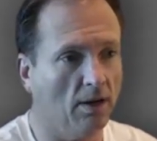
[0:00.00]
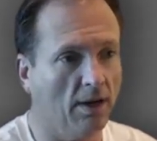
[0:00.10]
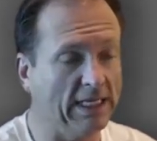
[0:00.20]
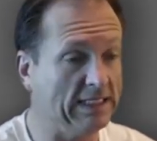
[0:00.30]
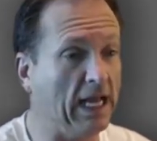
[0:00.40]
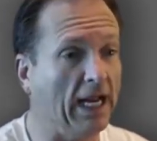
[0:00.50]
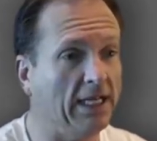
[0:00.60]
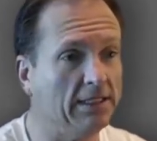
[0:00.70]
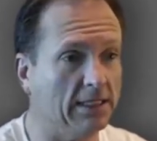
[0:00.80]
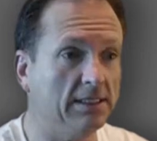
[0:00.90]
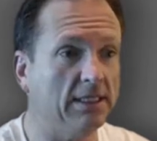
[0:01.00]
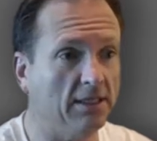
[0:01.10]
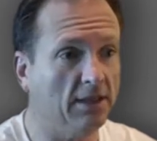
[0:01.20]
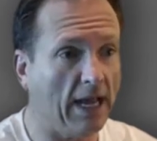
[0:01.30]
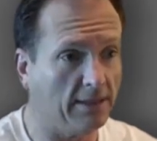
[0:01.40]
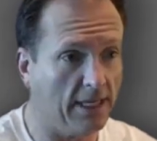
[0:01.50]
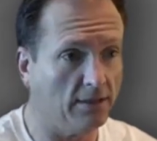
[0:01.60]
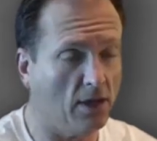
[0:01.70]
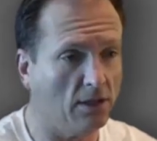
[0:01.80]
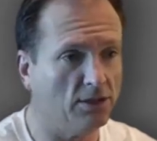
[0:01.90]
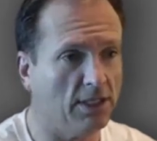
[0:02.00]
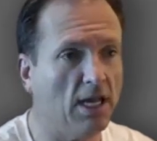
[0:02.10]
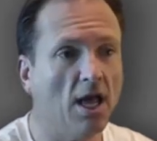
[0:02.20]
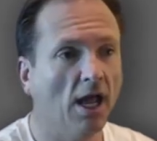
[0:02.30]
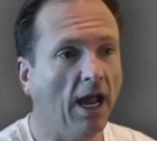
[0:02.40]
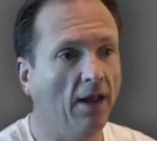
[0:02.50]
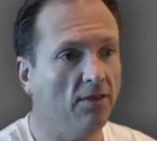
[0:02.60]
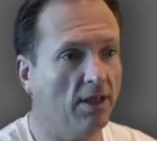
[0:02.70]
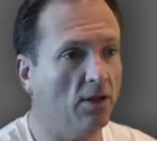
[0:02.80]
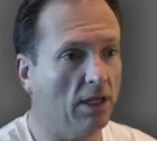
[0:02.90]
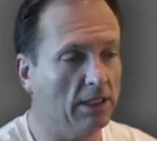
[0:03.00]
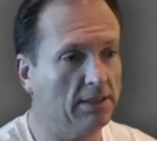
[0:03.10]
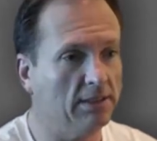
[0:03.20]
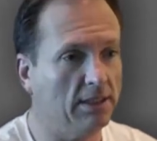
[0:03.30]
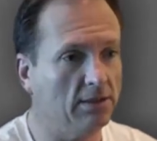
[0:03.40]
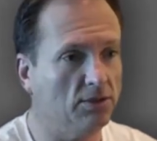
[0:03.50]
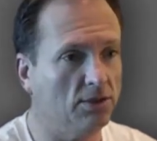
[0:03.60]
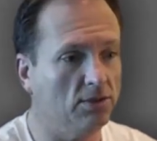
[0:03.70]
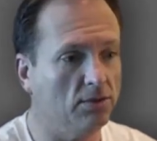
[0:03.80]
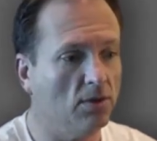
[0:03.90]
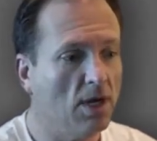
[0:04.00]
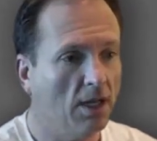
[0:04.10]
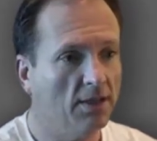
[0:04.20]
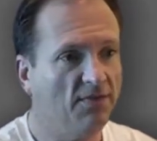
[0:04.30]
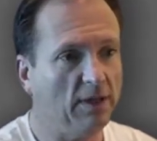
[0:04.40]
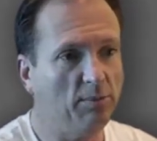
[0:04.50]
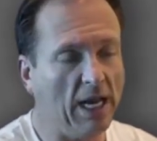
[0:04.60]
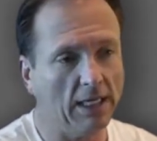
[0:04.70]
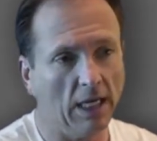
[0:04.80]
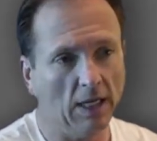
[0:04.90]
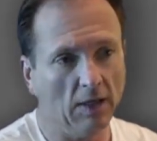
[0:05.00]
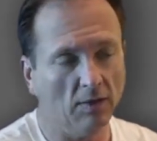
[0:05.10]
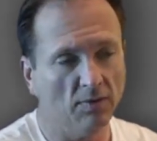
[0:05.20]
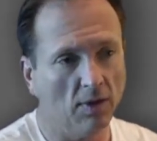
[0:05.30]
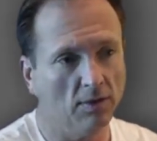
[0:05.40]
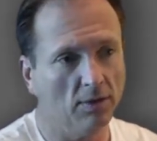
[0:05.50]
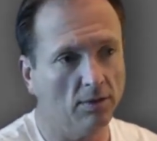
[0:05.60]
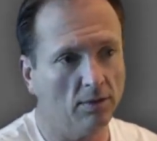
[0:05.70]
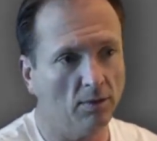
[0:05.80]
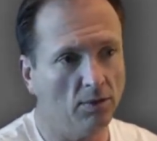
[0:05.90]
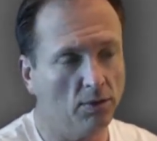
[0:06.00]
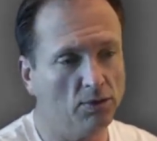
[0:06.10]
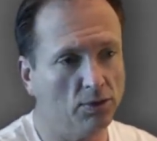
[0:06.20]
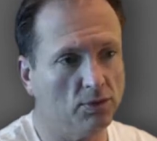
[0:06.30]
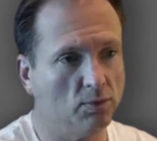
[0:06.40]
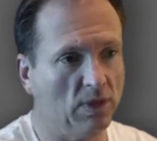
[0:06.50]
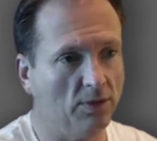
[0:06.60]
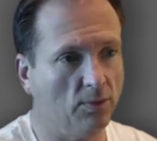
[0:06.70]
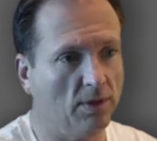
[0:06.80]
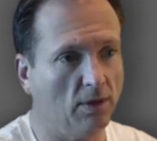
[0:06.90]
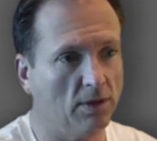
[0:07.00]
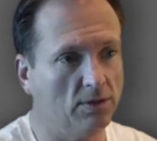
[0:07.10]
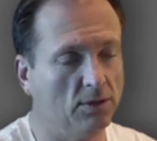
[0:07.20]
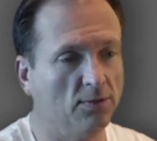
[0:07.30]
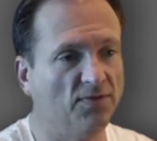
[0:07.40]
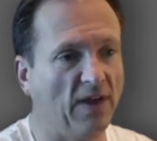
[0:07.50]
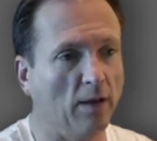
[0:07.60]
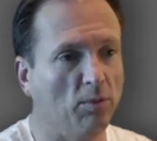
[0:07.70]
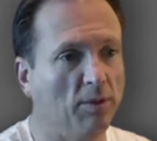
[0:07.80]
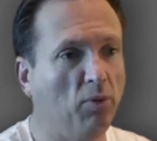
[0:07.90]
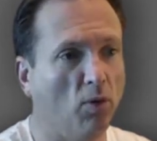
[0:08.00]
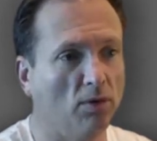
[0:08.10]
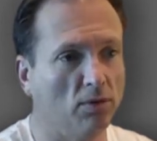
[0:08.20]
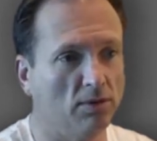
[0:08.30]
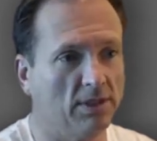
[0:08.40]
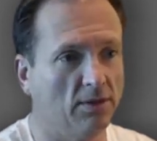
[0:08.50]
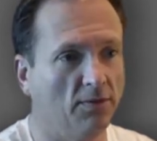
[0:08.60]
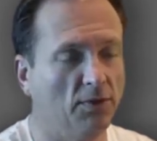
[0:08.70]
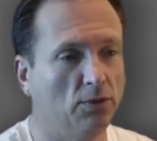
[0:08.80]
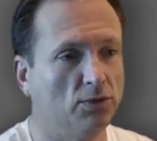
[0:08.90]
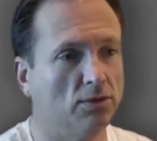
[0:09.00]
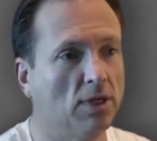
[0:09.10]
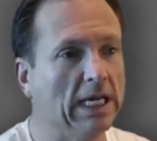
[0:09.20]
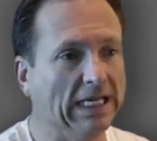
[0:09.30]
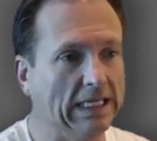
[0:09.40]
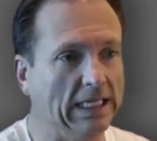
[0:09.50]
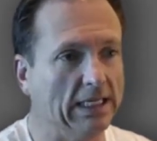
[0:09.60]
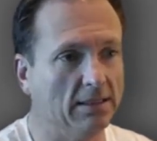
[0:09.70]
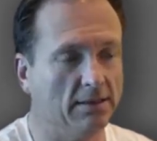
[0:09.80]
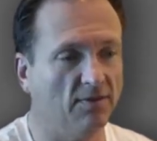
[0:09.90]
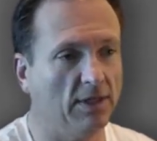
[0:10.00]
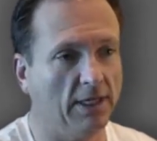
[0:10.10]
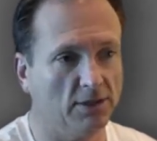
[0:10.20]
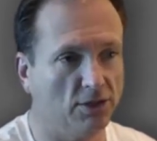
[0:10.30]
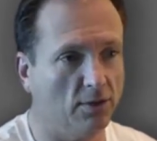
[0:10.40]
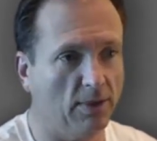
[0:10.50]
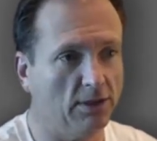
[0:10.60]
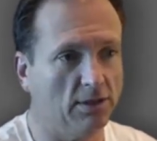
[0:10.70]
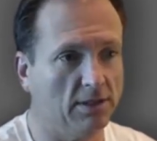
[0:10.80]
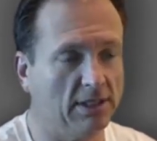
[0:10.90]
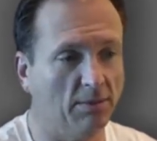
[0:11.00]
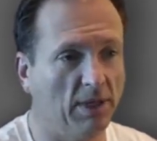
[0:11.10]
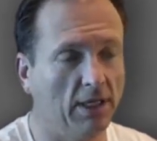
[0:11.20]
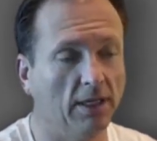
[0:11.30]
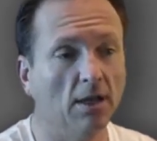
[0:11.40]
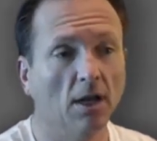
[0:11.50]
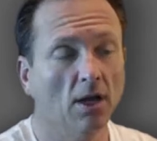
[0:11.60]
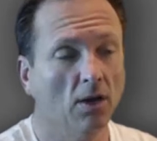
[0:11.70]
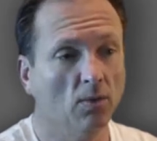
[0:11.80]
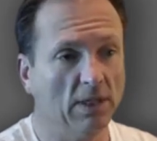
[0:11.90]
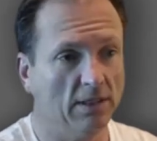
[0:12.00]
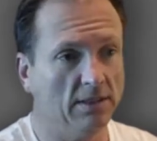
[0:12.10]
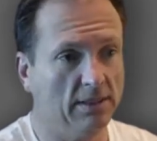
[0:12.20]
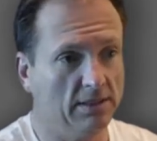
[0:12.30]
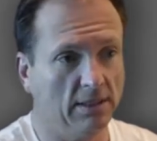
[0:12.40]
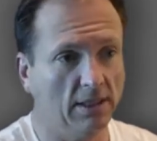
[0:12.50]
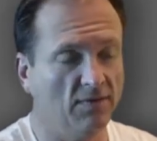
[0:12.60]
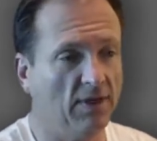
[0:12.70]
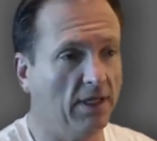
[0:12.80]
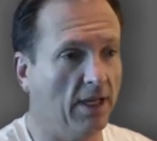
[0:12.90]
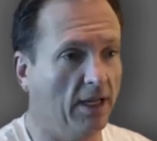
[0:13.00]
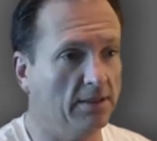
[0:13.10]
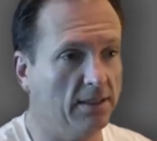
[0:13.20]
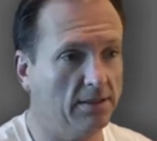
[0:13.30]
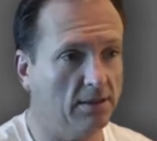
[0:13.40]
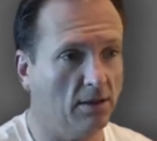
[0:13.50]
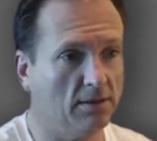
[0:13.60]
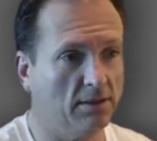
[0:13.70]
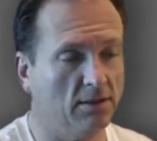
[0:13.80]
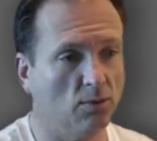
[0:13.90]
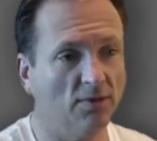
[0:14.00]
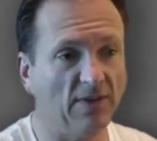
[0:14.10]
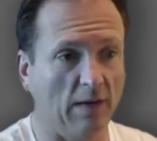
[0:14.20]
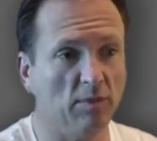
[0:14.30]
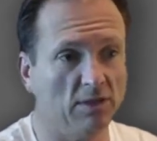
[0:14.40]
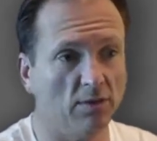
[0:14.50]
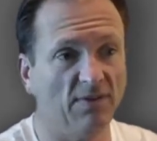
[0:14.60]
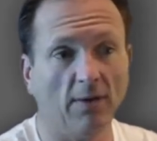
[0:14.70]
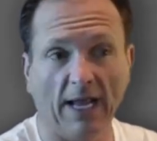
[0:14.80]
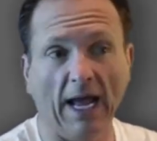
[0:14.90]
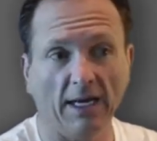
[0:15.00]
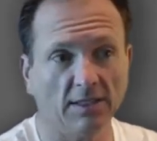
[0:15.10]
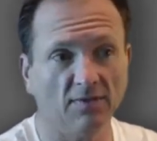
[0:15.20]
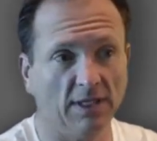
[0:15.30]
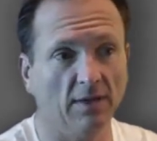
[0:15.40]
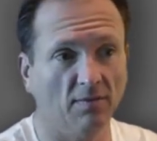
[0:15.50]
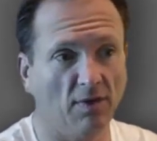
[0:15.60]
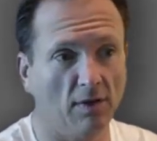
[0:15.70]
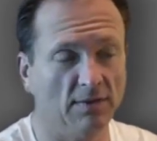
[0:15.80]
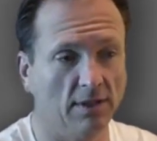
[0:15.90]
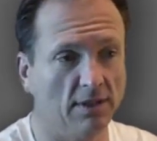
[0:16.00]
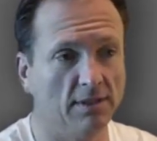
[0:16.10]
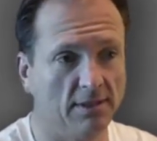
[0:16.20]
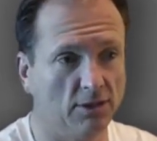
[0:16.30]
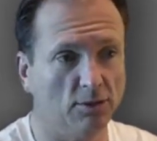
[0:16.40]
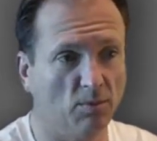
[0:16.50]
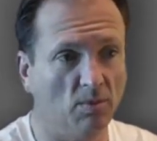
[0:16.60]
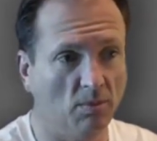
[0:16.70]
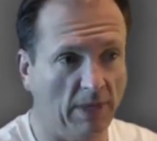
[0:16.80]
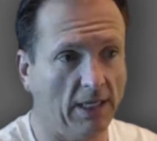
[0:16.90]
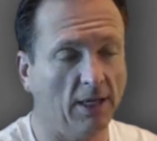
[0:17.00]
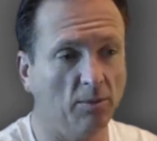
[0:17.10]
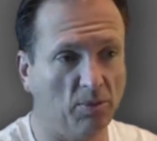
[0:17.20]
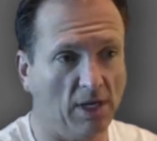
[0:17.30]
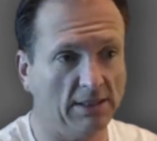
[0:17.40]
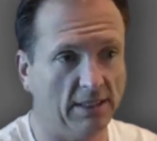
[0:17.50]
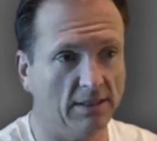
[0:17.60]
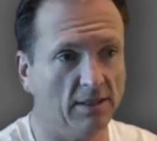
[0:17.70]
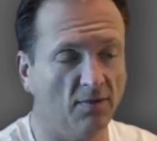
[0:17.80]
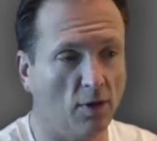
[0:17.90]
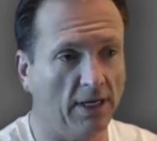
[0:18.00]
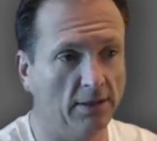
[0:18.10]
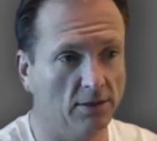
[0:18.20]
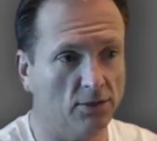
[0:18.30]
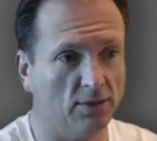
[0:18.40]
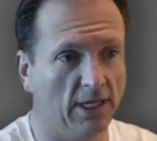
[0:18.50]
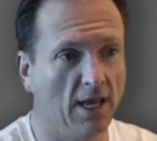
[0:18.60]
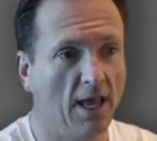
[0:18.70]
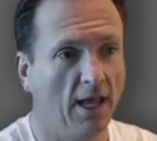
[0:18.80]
exciting to see that technology, and then listening to the feedback of the users with regards to family portals and the future needs of the next generation that's coming in with assisted living and CCRCs, where families are very actively involved in the decision-making process of our industry.